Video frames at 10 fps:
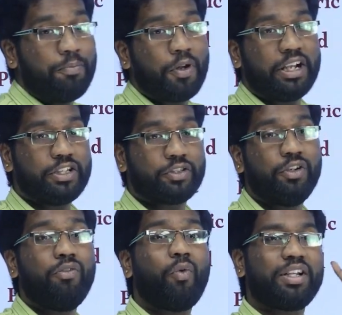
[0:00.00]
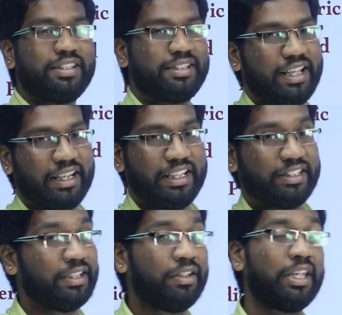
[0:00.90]
you understood what is the
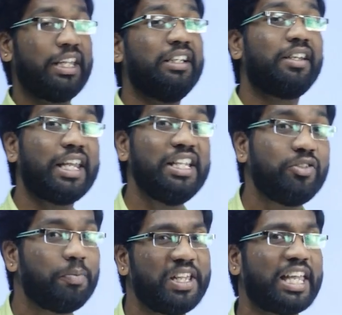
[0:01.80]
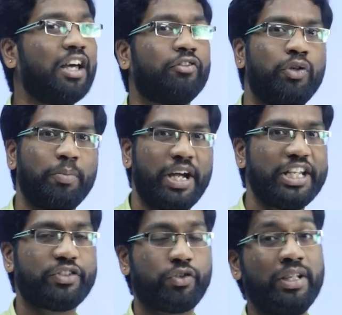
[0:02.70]
range. In range, be careful, my
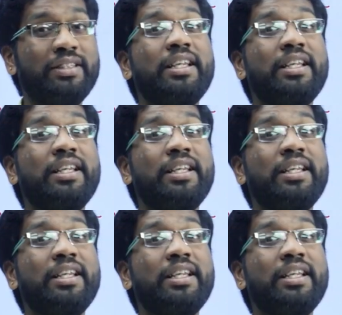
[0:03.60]
dear students.